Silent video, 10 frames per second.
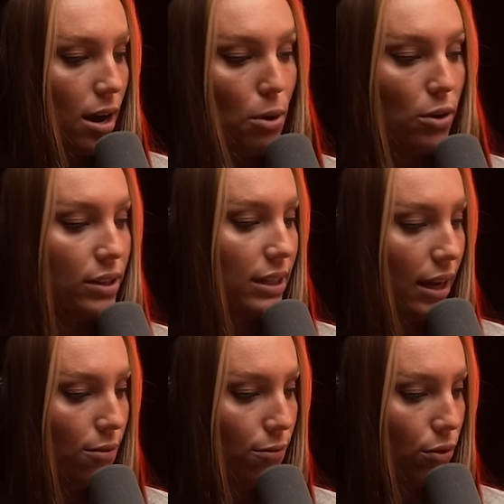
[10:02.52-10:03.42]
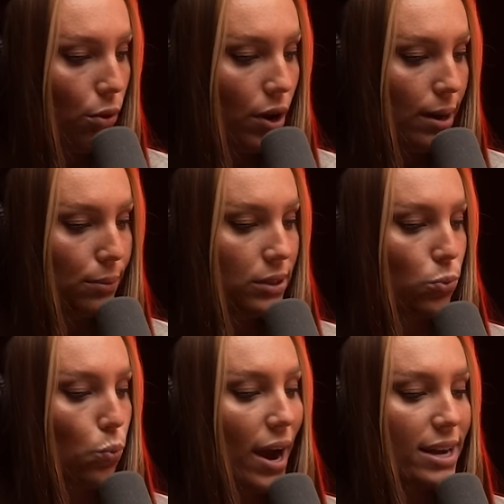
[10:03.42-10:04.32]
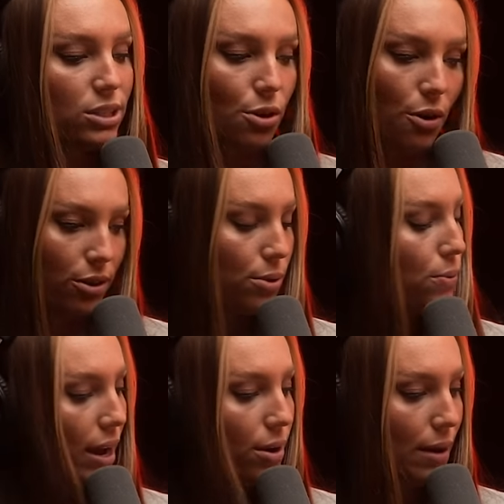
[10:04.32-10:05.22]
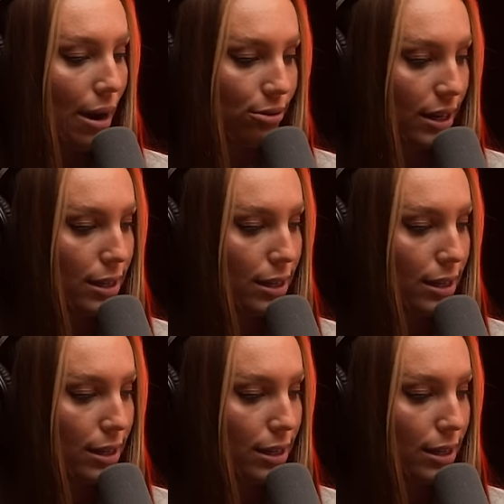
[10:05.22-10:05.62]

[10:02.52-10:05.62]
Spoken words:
on the second floor and was white all of the way around